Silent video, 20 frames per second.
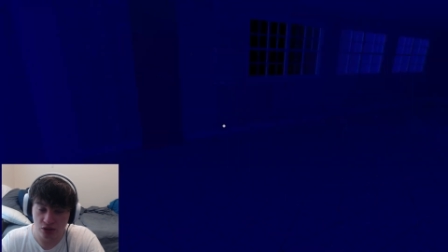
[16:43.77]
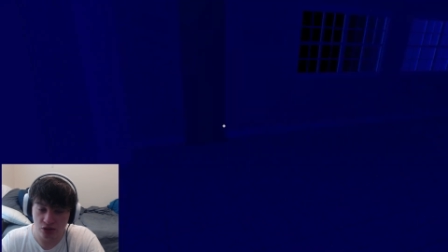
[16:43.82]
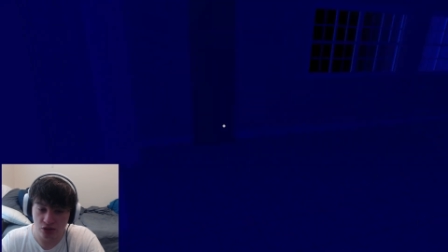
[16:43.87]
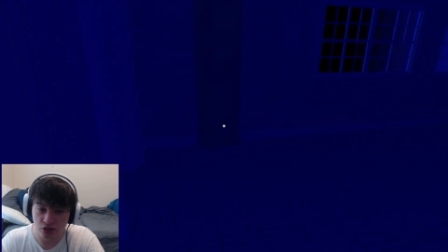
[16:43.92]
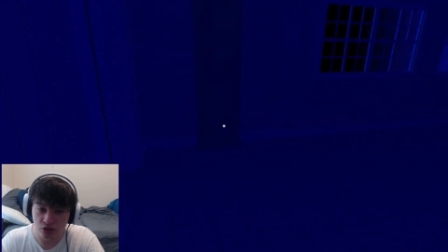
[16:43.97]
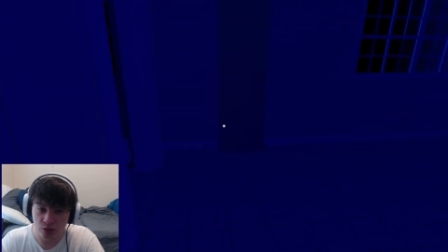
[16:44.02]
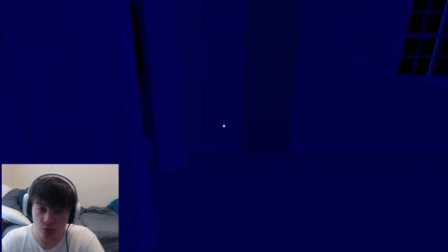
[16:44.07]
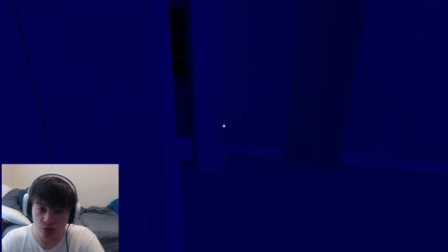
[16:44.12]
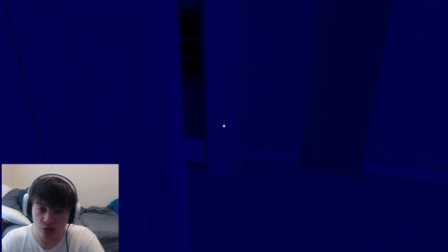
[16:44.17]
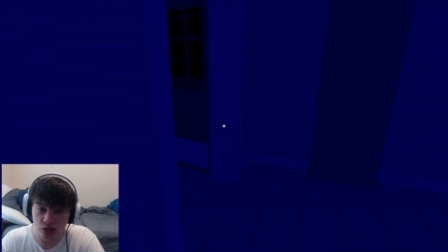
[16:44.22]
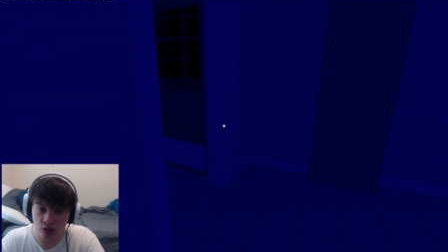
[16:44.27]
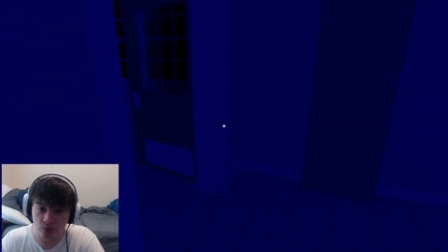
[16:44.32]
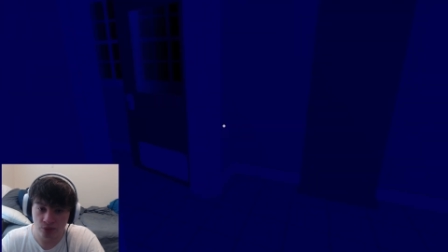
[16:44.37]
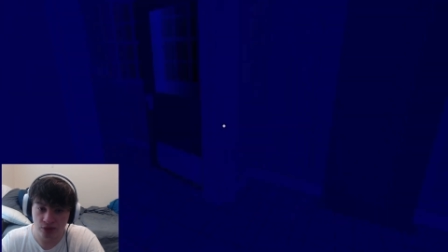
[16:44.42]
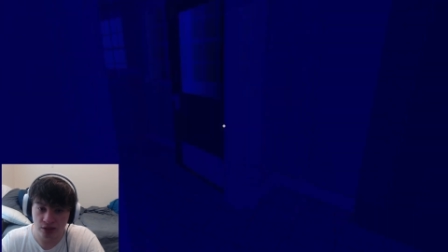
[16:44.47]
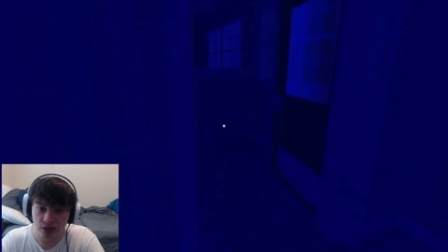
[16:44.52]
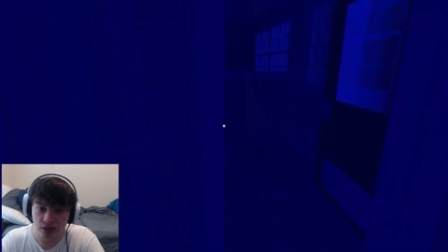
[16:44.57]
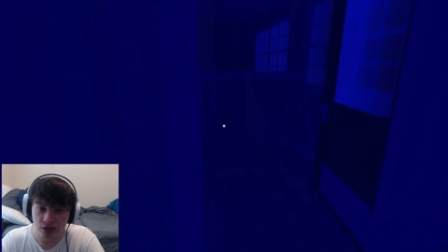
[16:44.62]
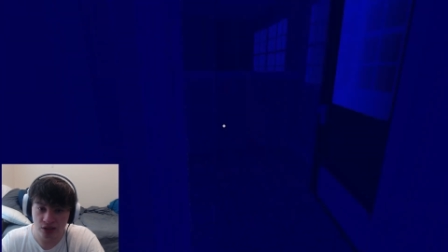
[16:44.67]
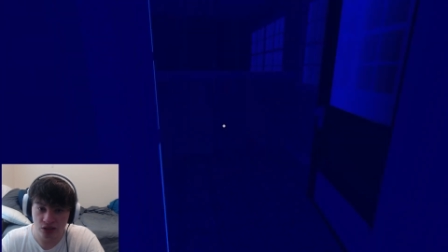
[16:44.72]
So it's
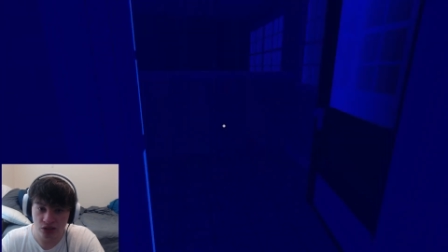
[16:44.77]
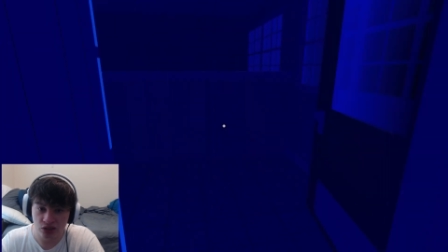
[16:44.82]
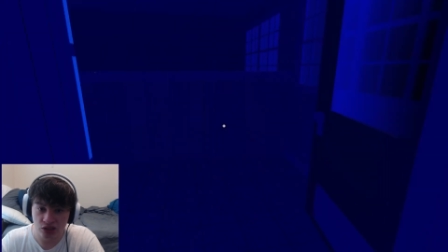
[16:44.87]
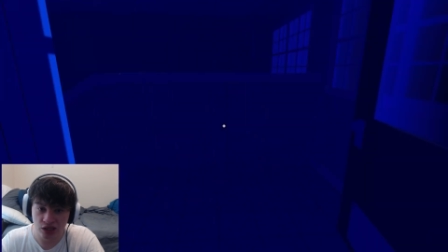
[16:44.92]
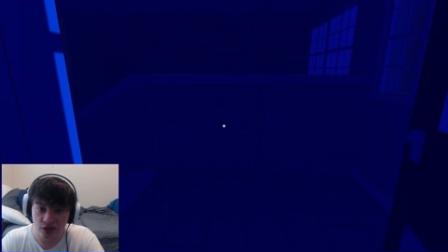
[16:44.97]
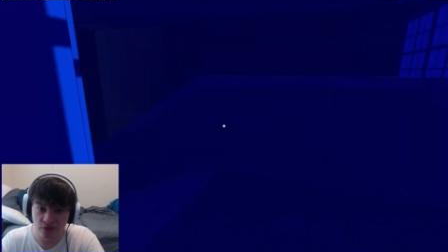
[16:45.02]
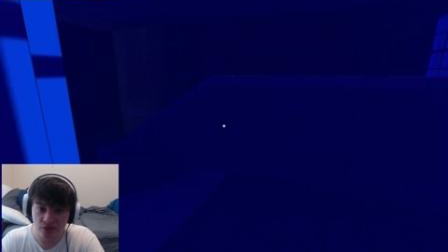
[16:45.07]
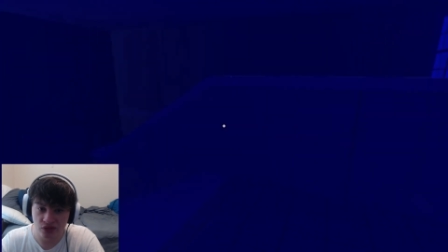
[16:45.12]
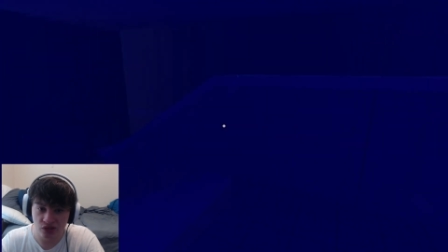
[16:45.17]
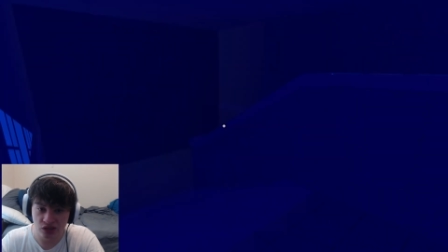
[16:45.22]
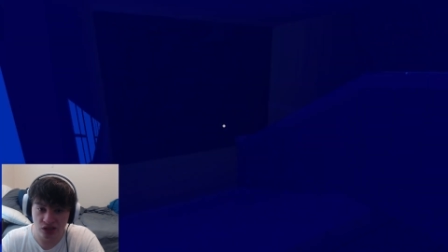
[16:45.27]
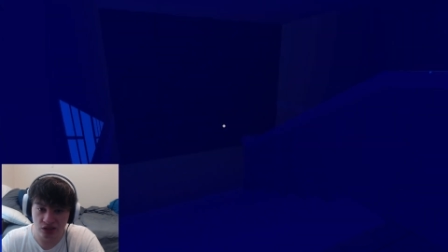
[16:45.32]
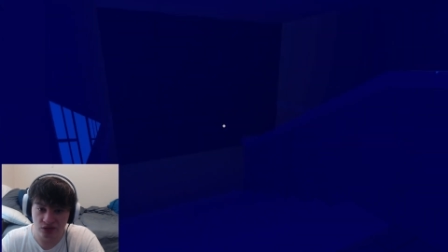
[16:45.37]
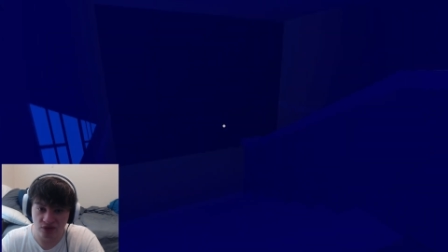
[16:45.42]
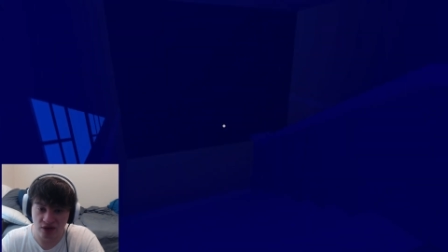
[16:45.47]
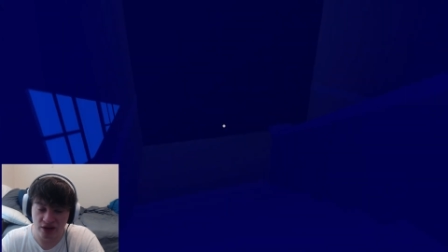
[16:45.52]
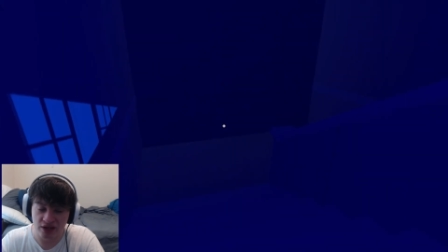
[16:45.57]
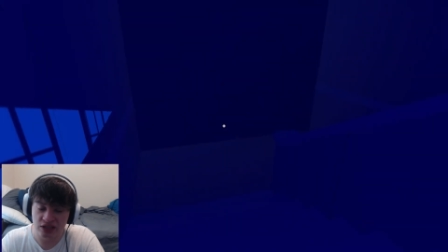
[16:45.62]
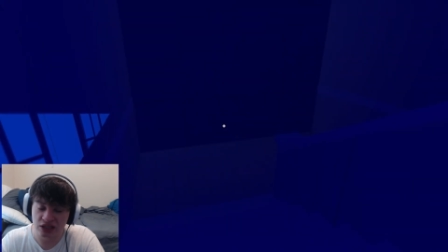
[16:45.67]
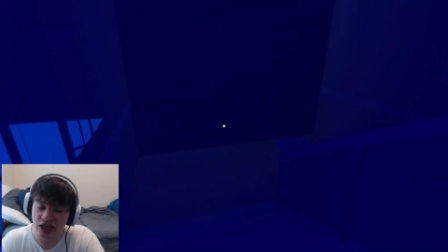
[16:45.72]
something seven, six,
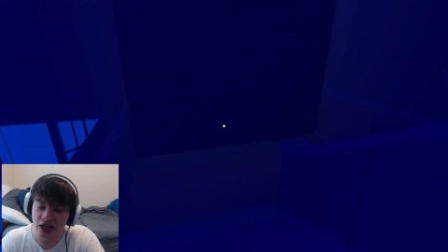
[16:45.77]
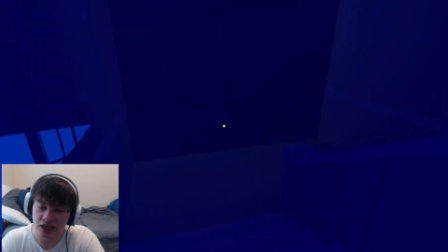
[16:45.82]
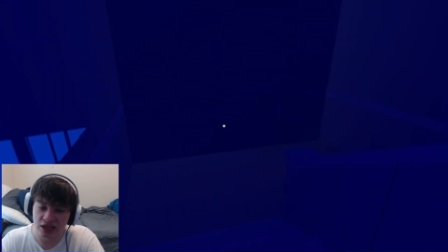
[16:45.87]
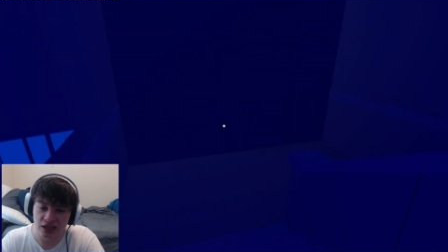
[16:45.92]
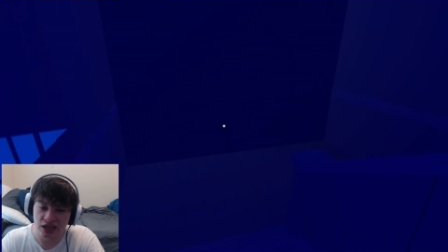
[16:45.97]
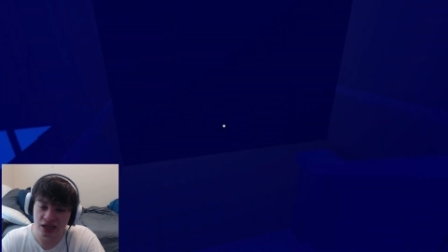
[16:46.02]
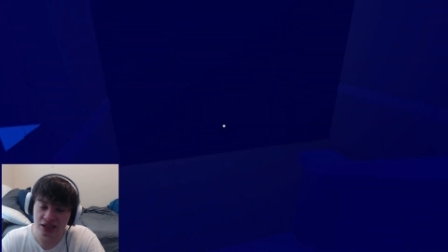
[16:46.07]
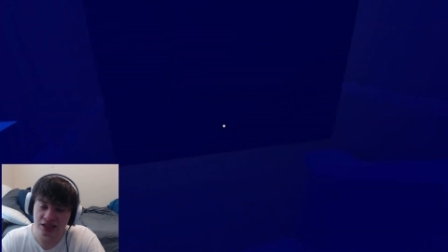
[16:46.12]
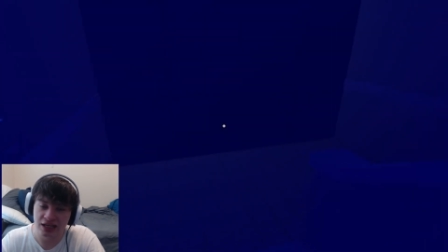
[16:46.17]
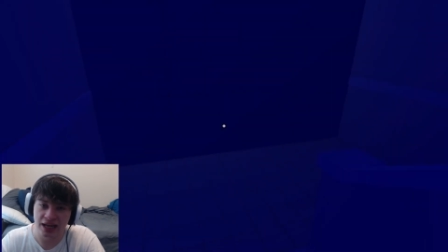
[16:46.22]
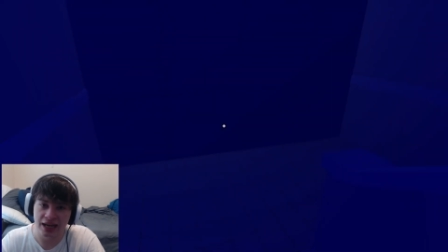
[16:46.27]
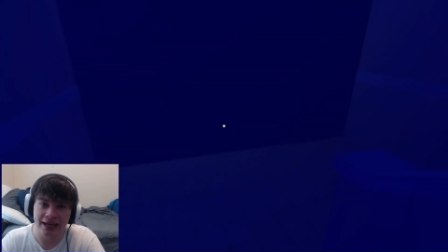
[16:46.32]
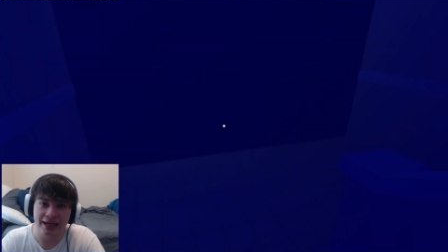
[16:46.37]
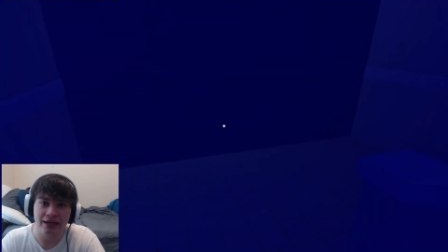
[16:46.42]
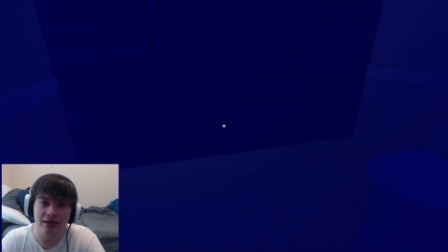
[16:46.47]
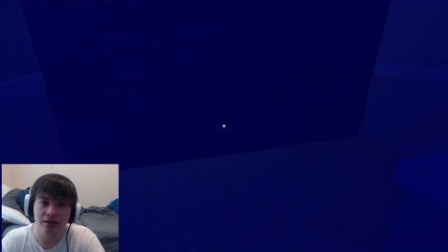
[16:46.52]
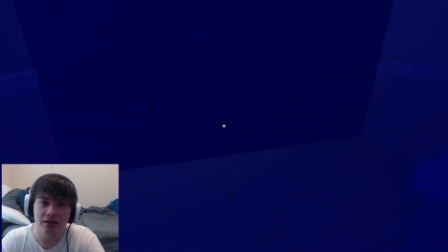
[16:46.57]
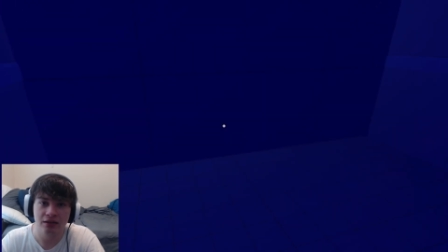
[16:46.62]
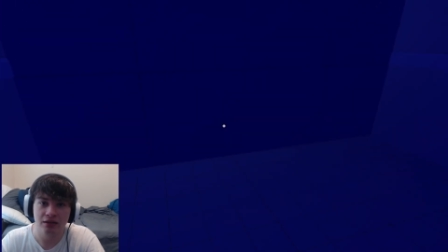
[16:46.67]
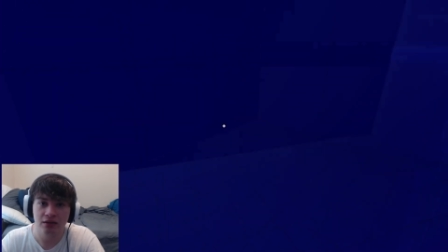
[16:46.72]
five. Is it, is it eight?